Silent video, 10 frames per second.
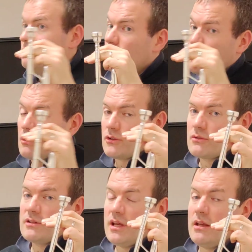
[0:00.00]
you could
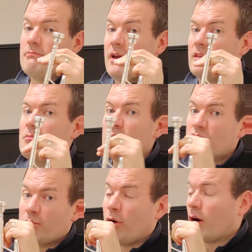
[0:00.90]
also say make the
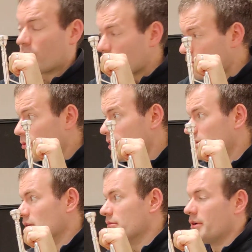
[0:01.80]
music part of the
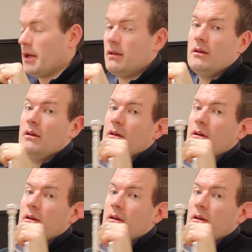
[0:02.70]
breathing, okay?